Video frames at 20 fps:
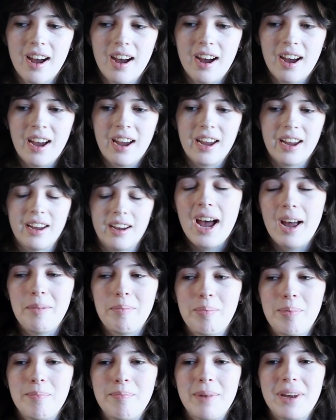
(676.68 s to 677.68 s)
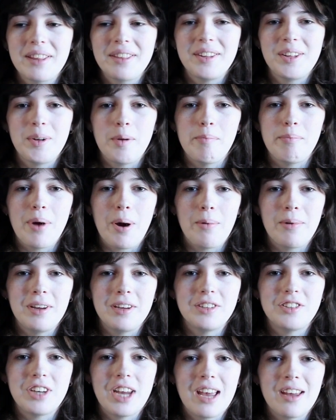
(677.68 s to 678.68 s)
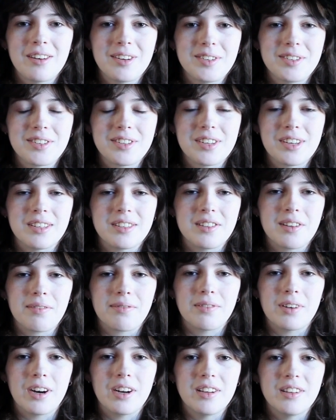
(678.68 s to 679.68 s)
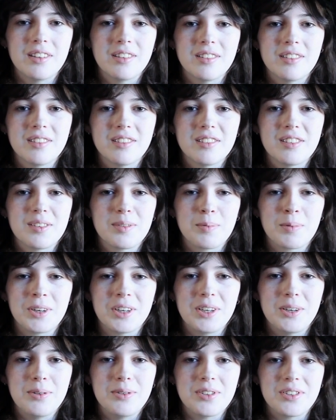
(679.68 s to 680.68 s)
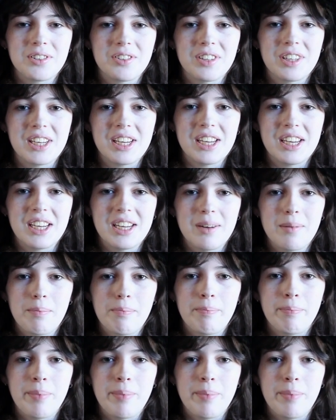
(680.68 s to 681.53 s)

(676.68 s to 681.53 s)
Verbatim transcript: I, I made little boning channels because the fronts were usually